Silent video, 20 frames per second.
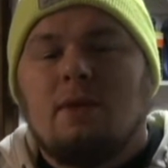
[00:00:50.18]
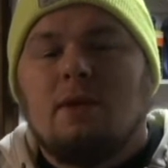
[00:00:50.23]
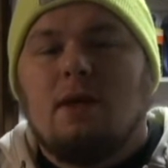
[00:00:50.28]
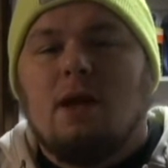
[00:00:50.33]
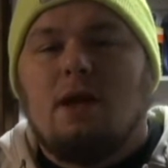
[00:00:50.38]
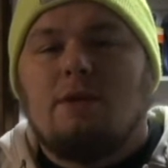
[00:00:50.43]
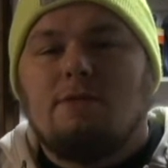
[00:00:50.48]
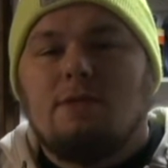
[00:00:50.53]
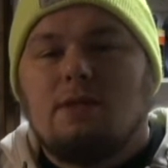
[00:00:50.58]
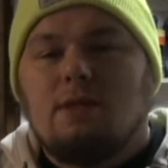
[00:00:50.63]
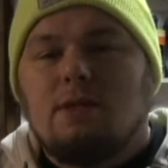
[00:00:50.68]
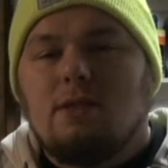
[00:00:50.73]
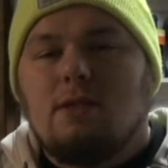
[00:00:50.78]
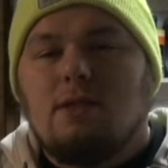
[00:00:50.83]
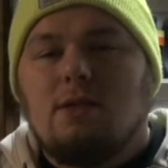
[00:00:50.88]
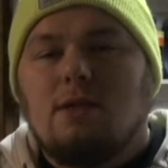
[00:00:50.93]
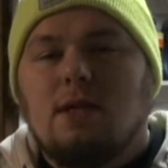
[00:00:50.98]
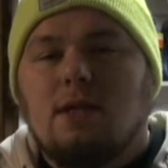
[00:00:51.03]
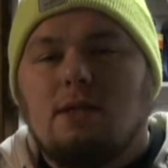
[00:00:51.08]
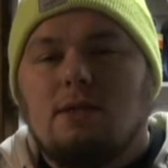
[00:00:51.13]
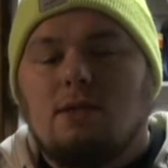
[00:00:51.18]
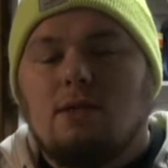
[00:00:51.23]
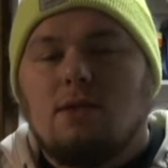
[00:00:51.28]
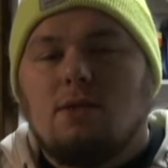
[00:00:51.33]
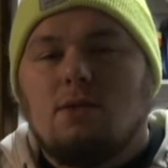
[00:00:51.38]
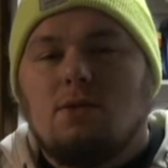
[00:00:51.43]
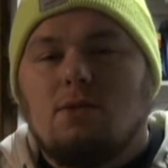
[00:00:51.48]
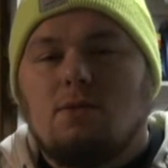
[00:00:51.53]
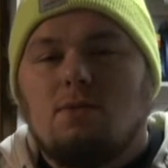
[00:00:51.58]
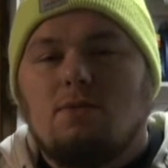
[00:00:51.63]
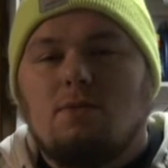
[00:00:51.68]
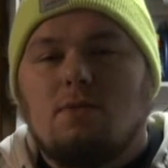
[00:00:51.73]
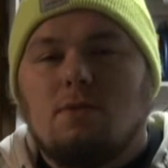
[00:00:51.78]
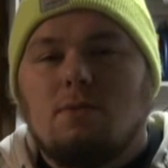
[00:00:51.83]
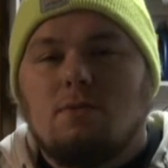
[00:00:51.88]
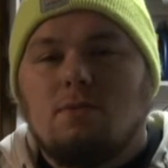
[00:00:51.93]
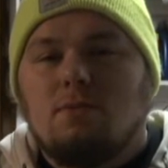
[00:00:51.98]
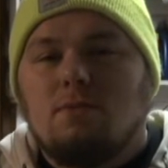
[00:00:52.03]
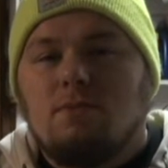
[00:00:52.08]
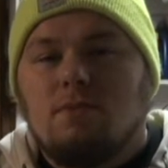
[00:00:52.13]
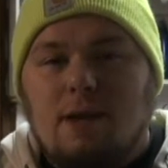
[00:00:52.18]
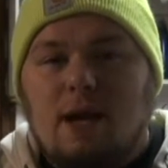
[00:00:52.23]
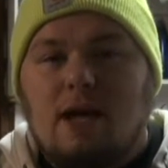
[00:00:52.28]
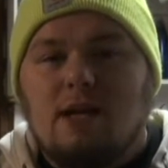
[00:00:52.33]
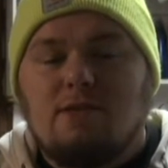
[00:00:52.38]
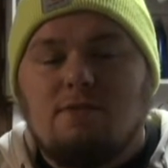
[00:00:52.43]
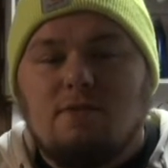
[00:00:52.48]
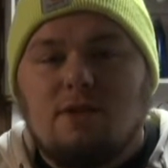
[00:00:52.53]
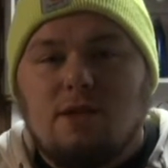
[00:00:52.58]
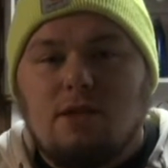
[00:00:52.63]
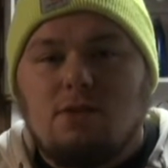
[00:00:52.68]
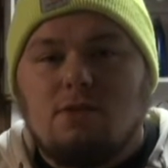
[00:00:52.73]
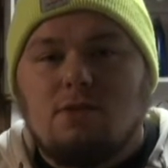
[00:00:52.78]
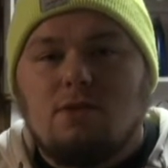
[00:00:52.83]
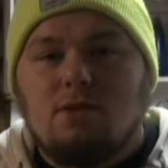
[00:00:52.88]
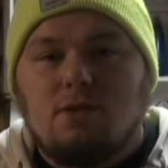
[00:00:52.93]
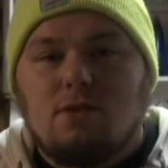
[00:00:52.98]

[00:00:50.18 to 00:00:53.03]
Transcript: Obviously, you guys know from past videos,